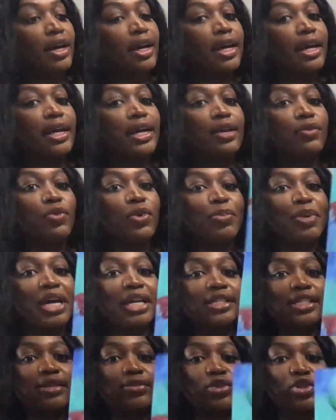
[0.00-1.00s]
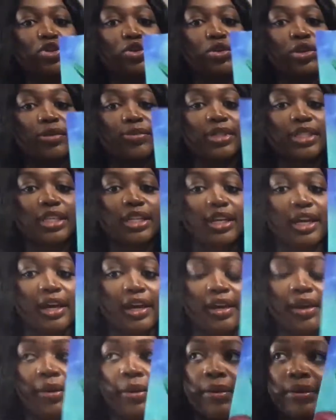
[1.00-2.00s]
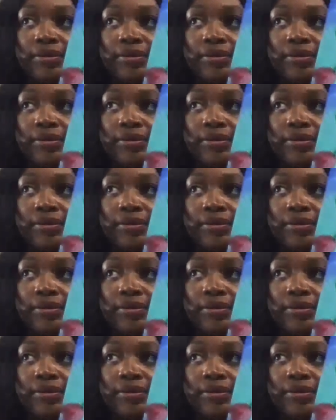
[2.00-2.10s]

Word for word: and we're painting some tulips tonight.